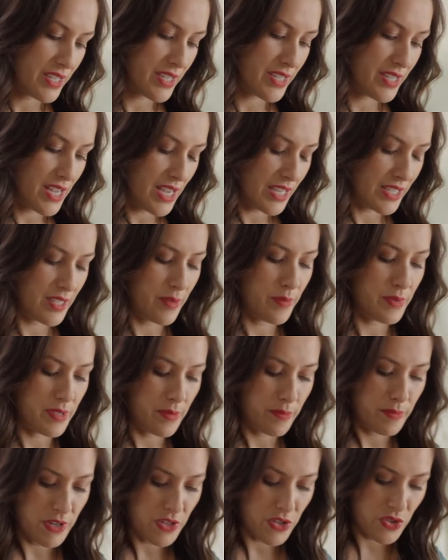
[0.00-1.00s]
slice up
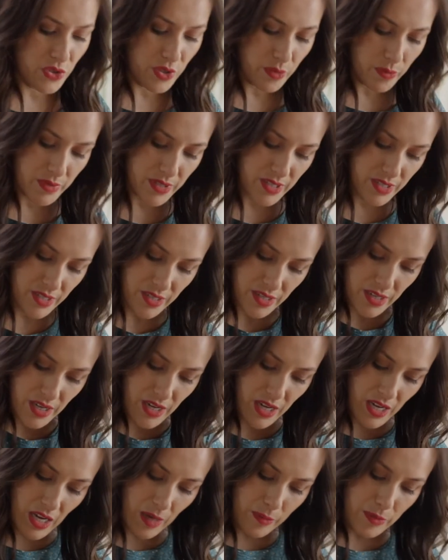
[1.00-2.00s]
some mushrooms.
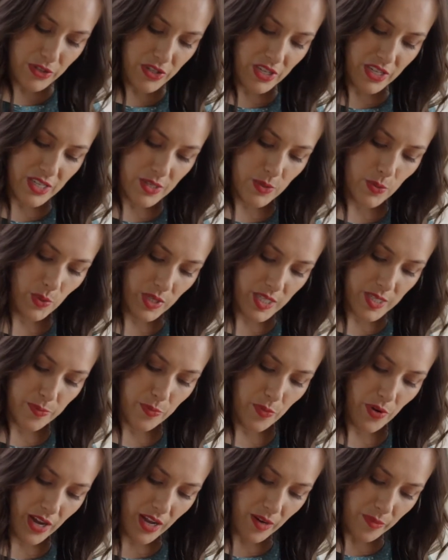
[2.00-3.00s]
I'm using Swiss
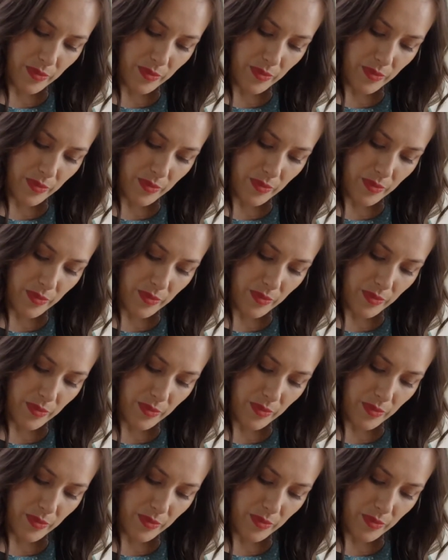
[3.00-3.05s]
brown